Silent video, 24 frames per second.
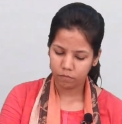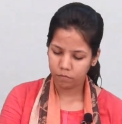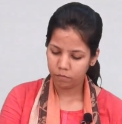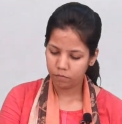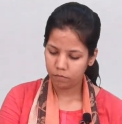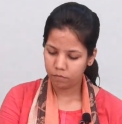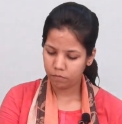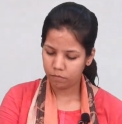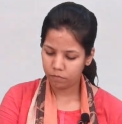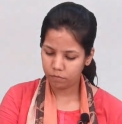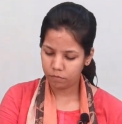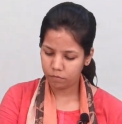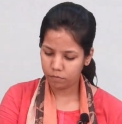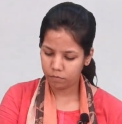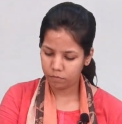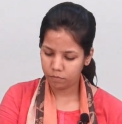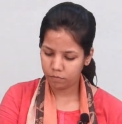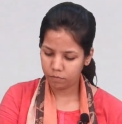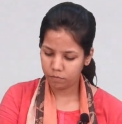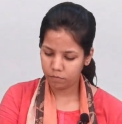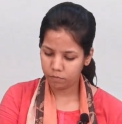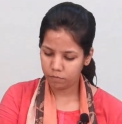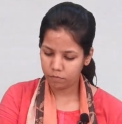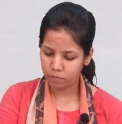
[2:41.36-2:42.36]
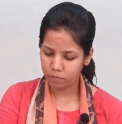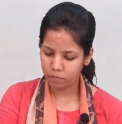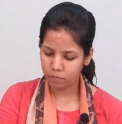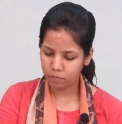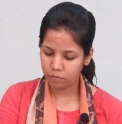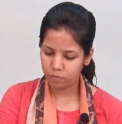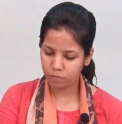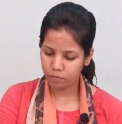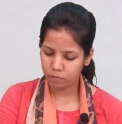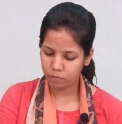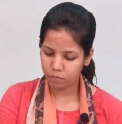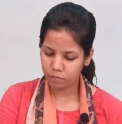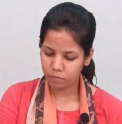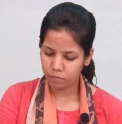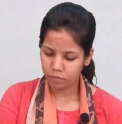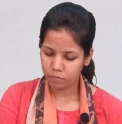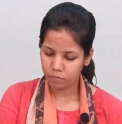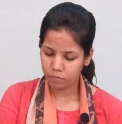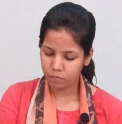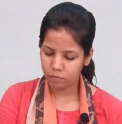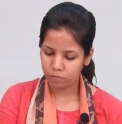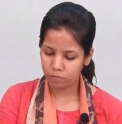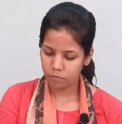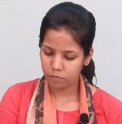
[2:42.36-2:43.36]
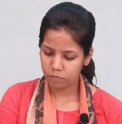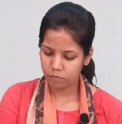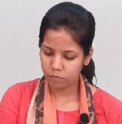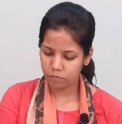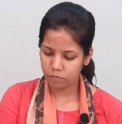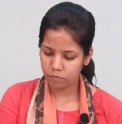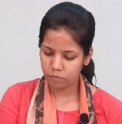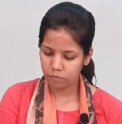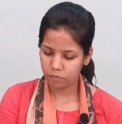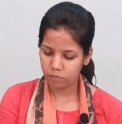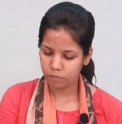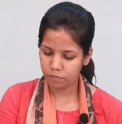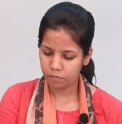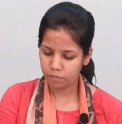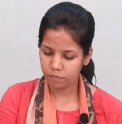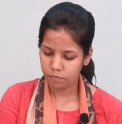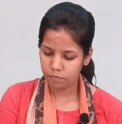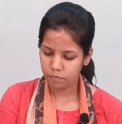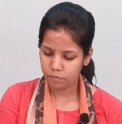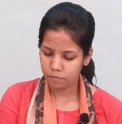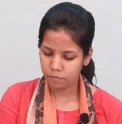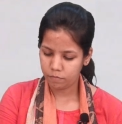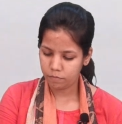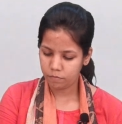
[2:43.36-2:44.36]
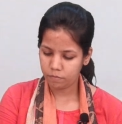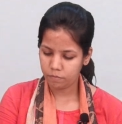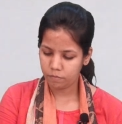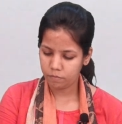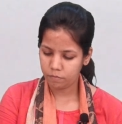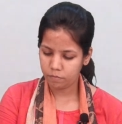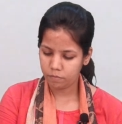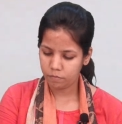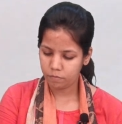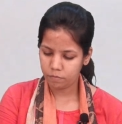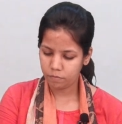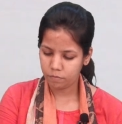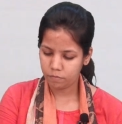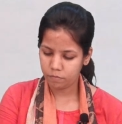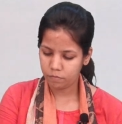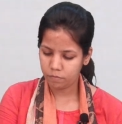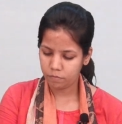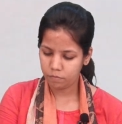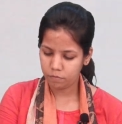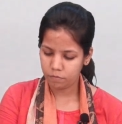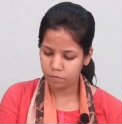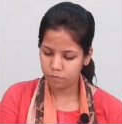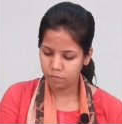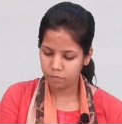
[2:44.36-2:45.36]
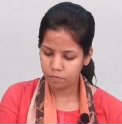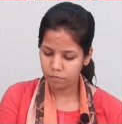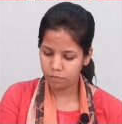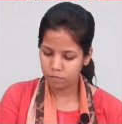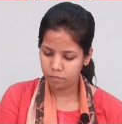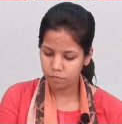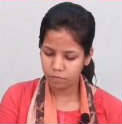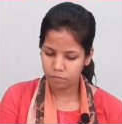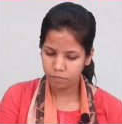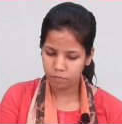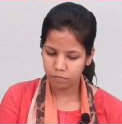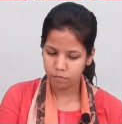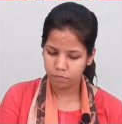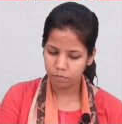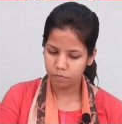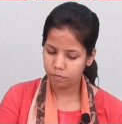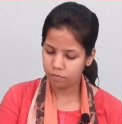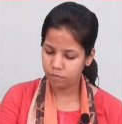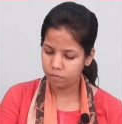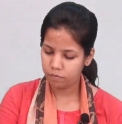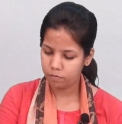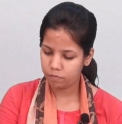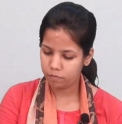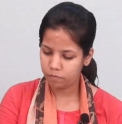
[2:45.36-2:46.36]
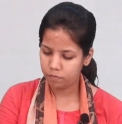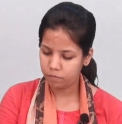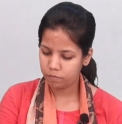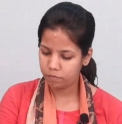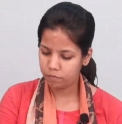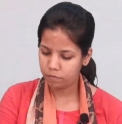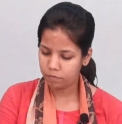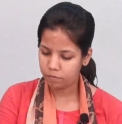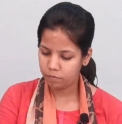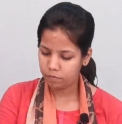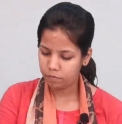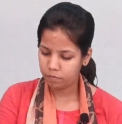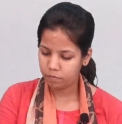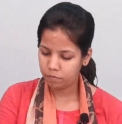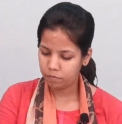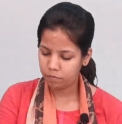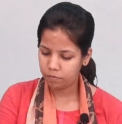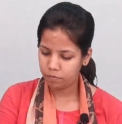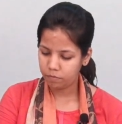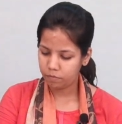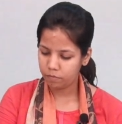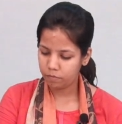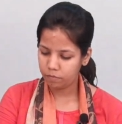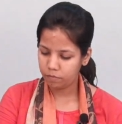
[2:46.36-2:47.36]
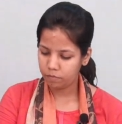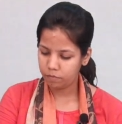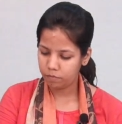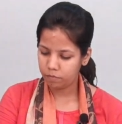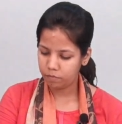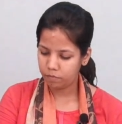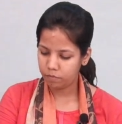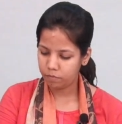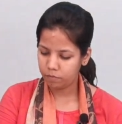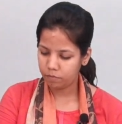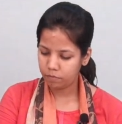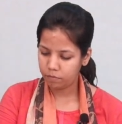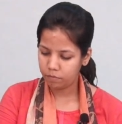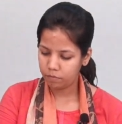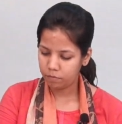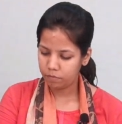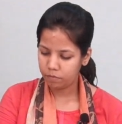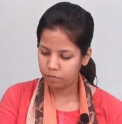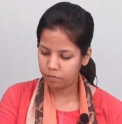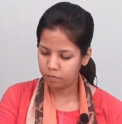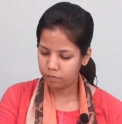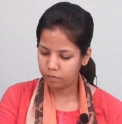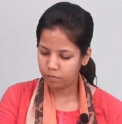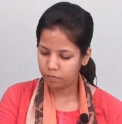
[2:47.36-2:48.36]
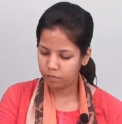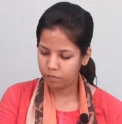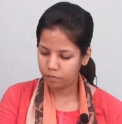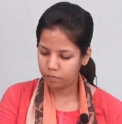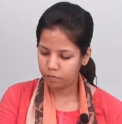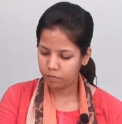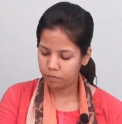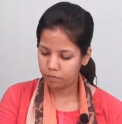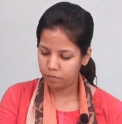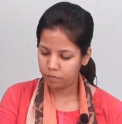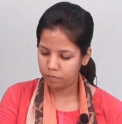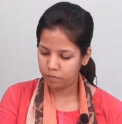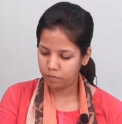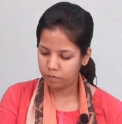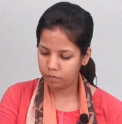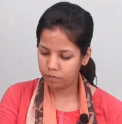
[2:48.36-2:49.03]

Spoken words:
Nothing is said.